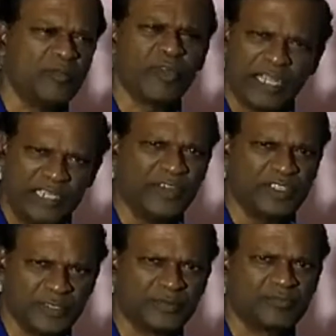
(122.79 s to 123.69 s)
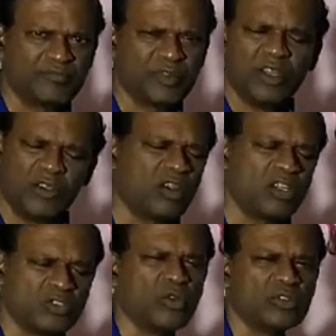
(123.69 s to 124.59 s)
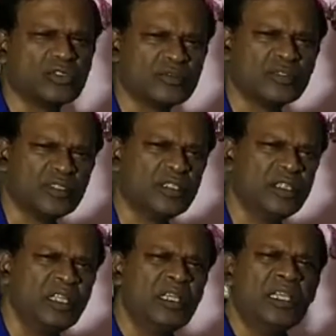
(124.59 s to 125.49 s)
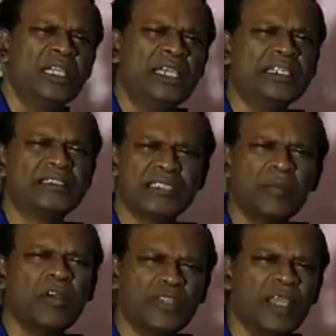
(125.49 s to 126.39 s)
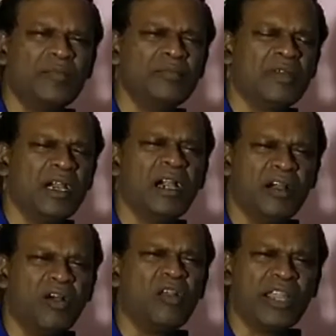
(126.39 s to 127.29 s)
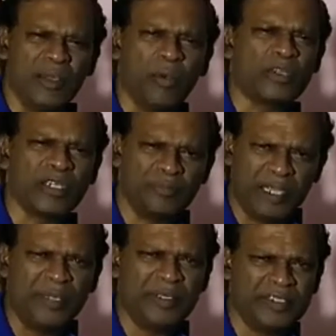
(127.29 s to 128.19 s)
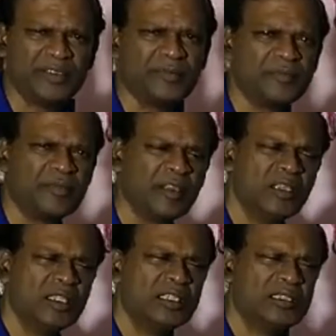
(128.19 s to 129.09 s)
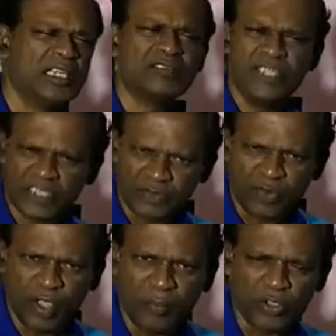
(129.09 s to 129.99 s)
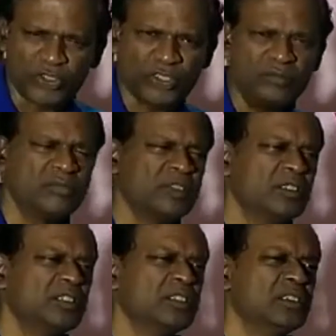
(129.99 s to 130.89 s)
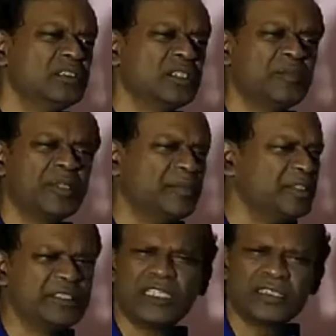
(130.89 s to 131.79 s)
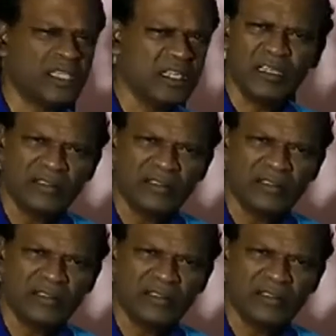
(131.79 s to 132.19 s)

for elevation. A lot of souls. And some of them are all aborted babies. There's reason for abortion. Sometimes it's just a